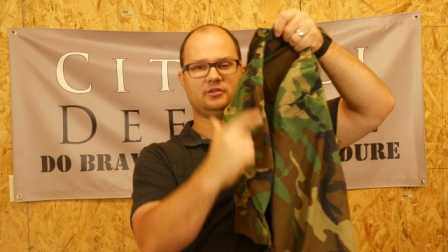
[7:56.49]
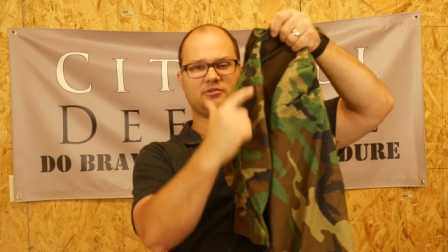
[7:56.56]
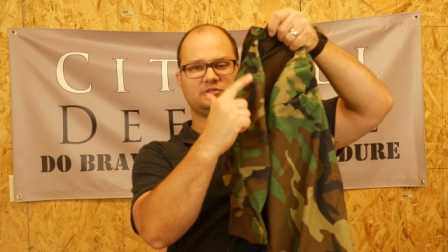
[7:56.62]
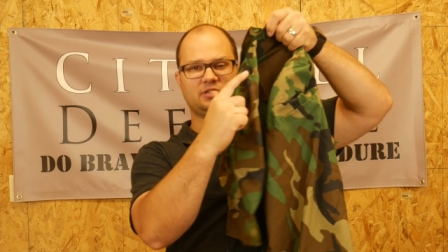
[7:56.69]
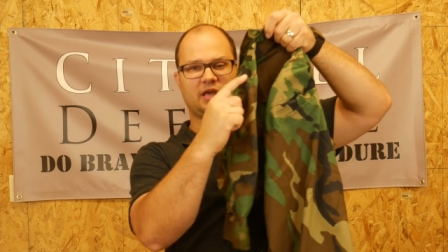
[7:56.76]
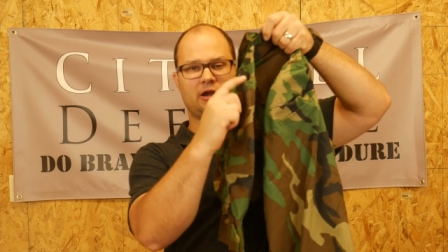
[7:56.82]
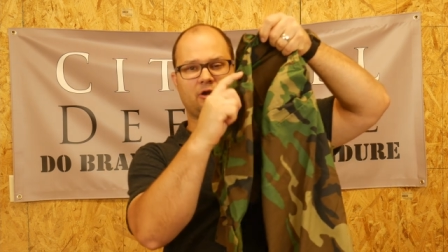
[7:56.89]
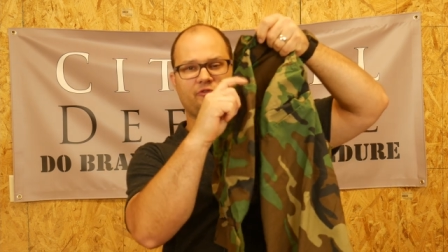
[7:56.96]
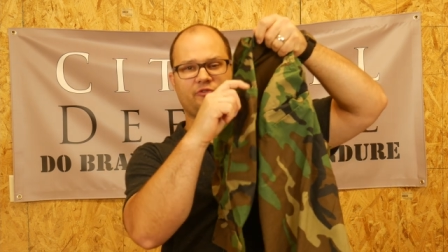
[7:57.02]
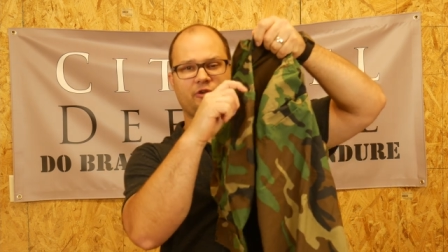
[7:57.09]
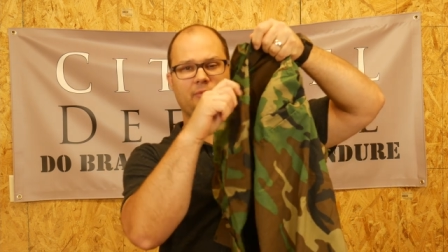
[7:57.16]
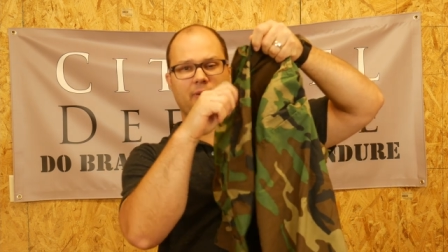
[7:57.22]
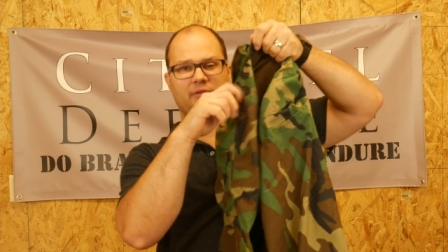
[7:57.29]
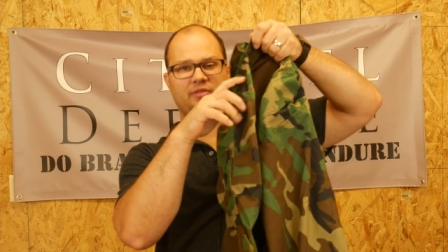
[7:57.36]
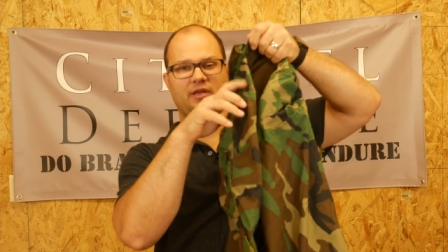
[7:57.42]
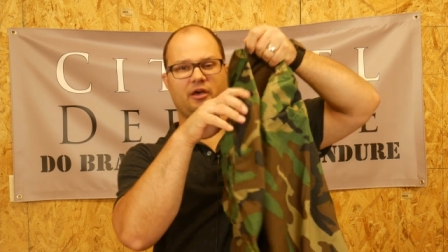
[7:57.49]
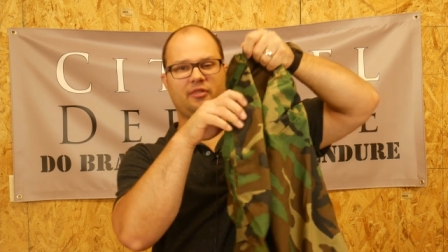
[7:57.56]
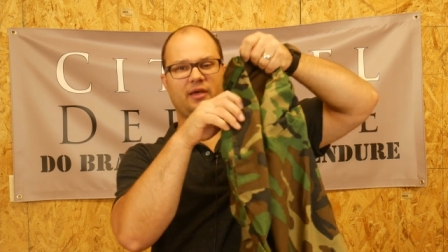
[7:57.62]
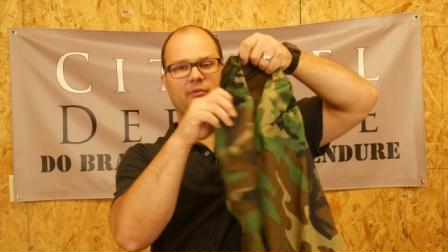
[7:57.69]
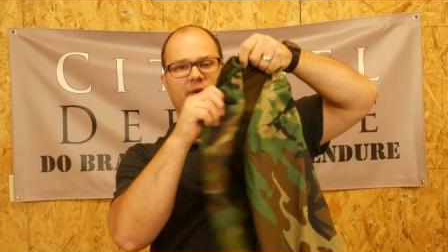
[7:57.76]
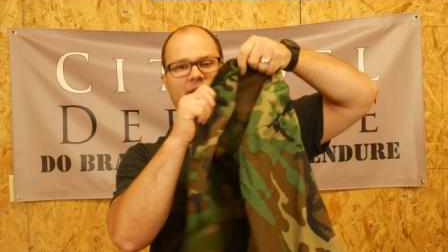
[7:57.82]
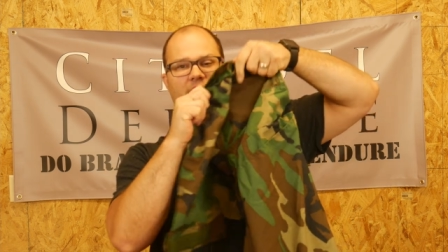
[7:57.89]
Is, I don't know if you're gonna be able to tell
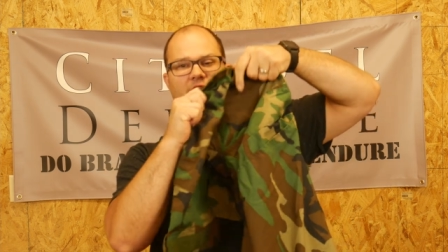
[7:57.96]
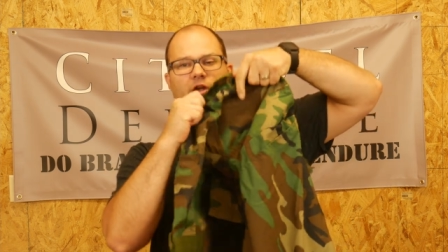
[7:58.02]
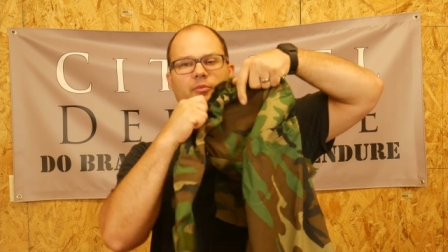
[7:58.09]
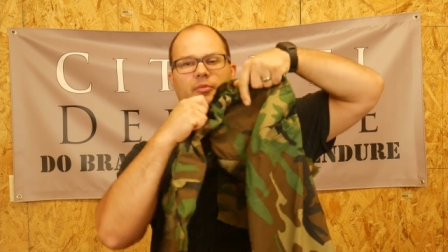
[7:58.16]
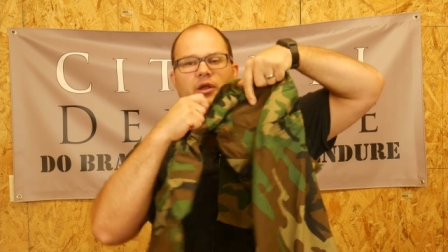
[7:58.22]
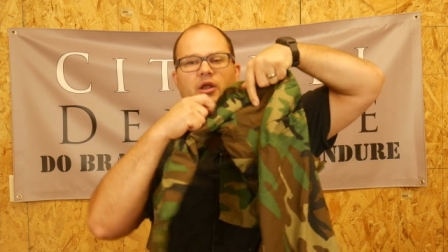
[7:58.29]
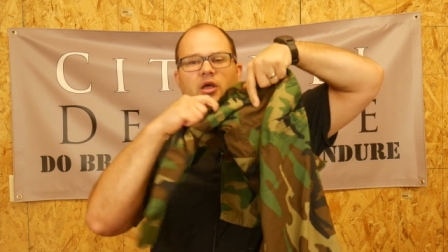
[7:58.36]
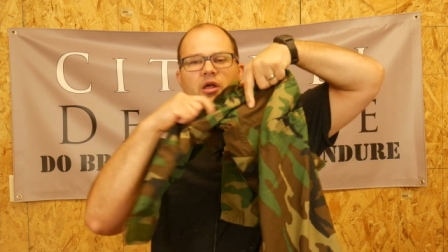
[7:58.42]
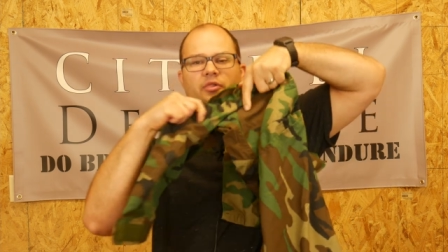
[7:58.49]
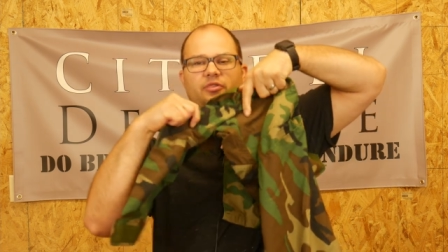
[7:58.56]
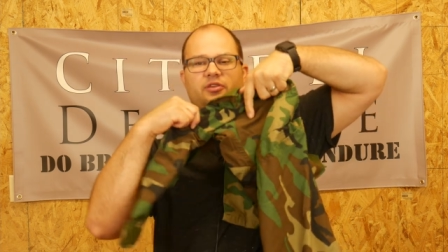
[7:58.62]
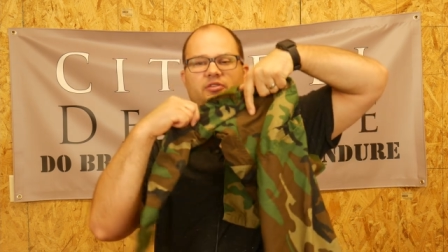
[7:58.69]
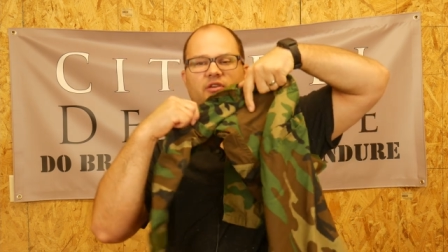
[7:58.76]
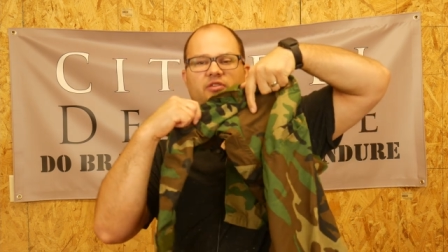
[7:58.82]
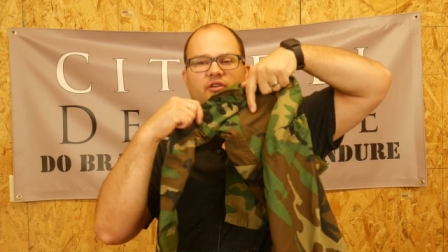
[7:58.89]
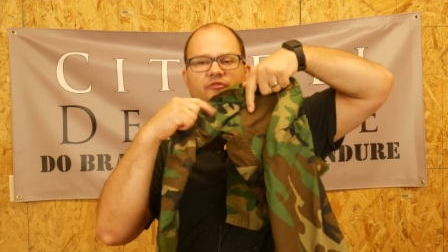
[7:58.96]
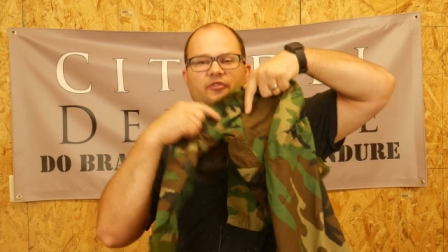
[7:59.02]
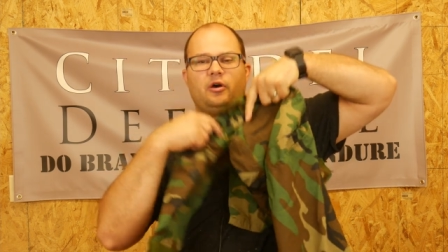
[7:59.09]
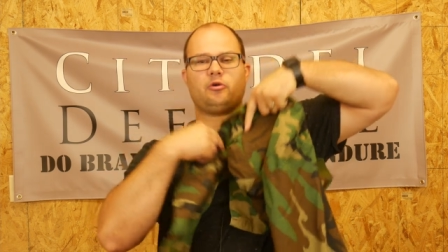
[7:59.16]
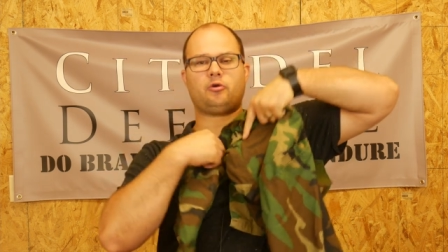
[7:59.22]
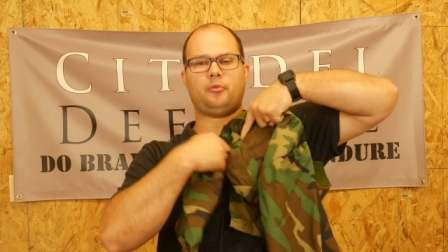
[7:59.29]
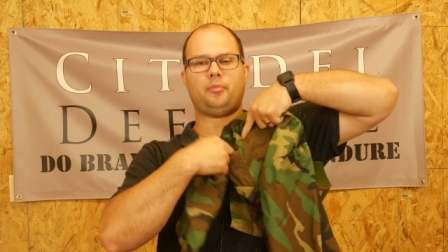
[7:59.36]
that right here, but this is a
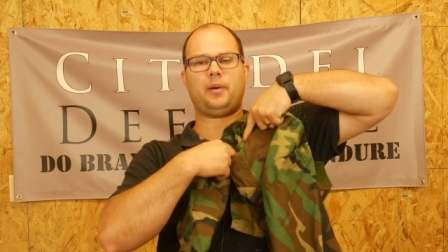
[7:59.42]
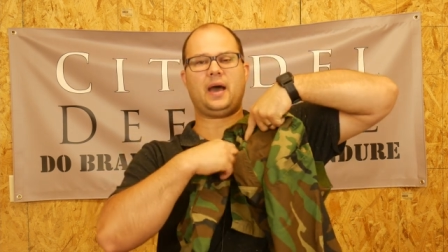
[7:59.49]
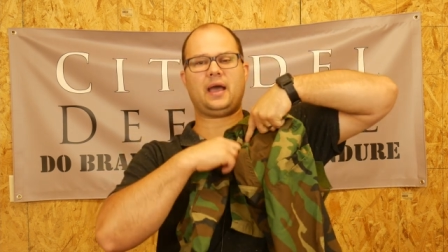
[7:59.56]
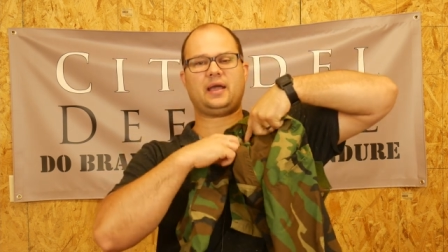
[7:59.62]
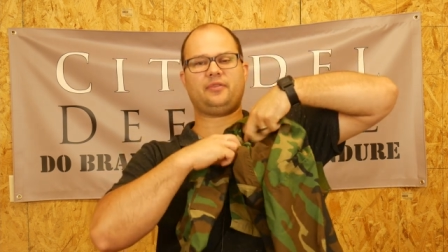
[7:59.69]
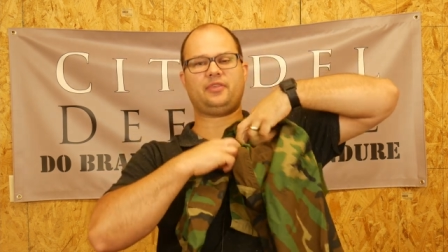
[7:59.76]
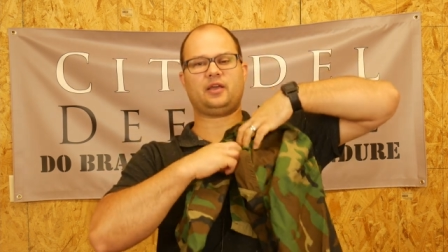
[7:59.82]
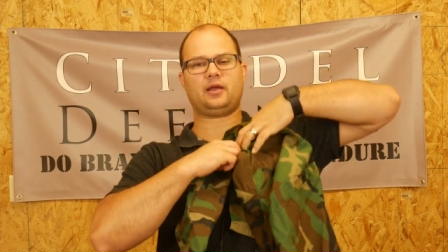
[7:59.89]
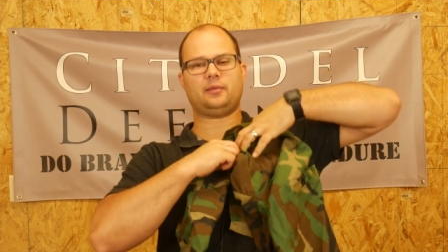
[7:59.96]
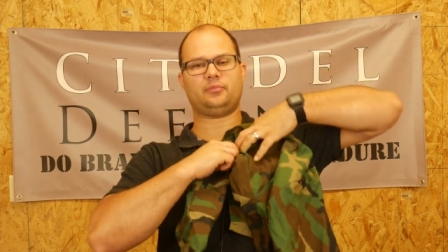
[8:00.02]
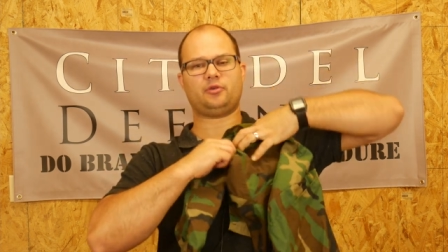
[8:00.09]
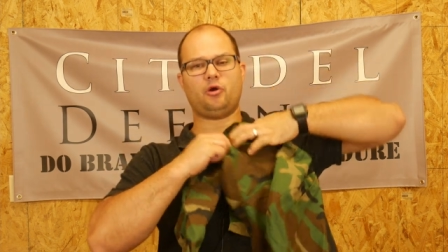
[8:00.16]
Velcro pocket that comes